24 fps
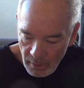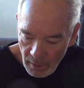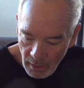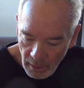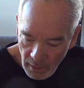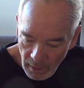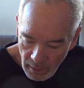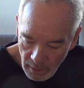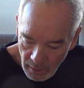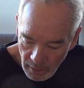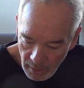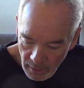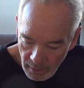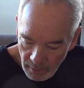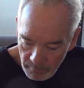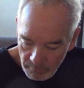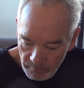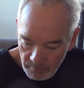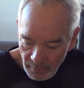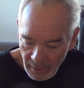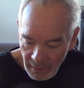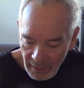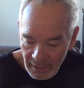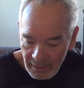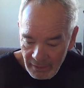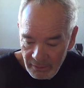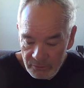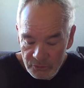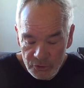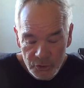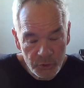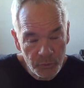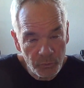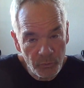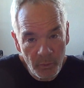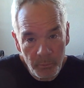um, a
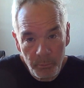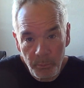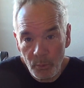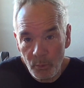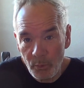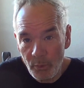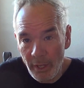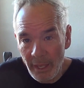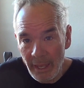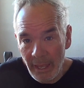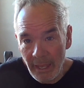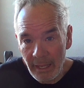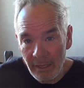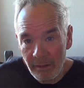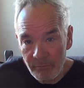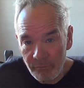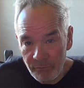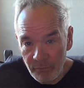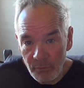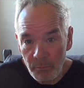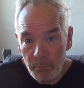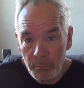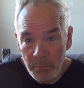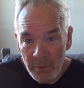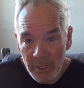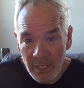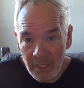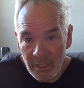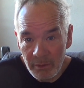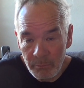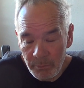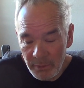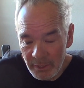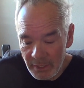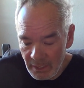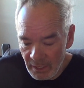triple A from
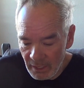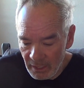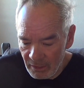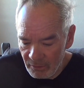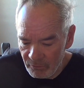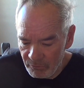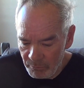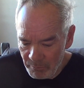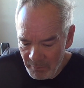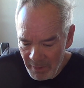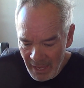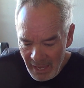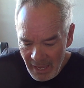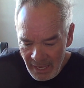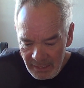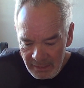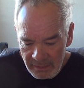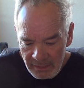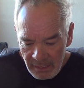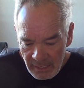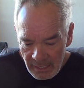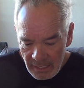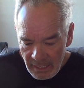me because, man,